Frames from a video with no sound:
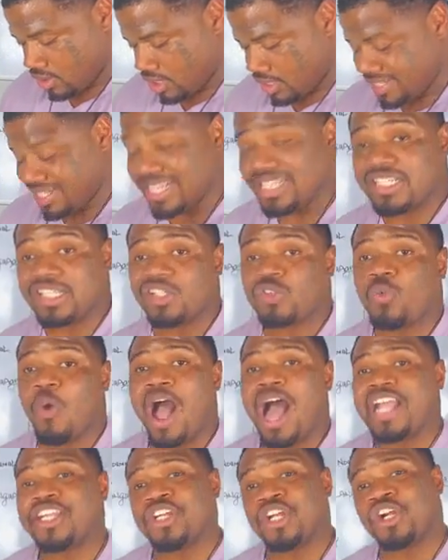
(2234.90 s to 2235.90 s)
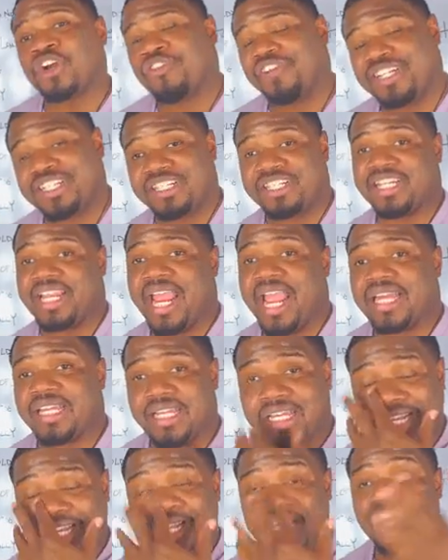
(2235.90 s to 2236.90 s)
This is why your
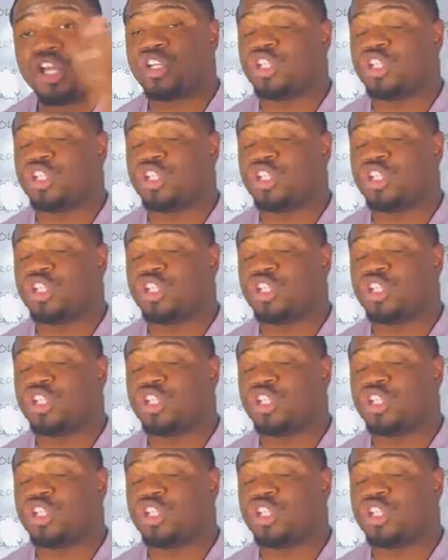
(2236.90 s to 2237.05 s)
Christianity,